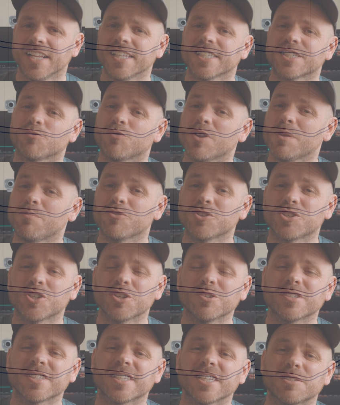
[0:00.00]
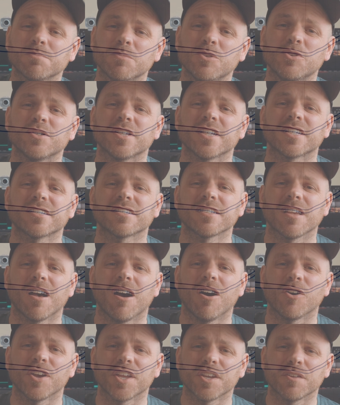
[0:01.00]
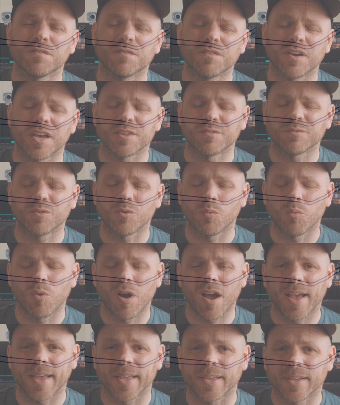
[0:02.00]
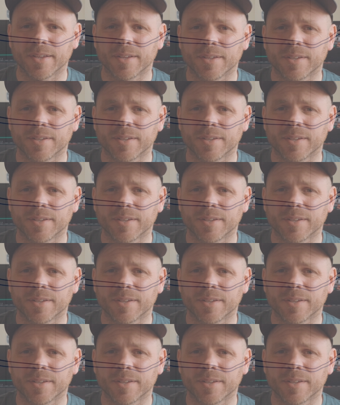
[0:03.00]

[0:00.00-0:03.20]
to reproduce this music style in a faithful way.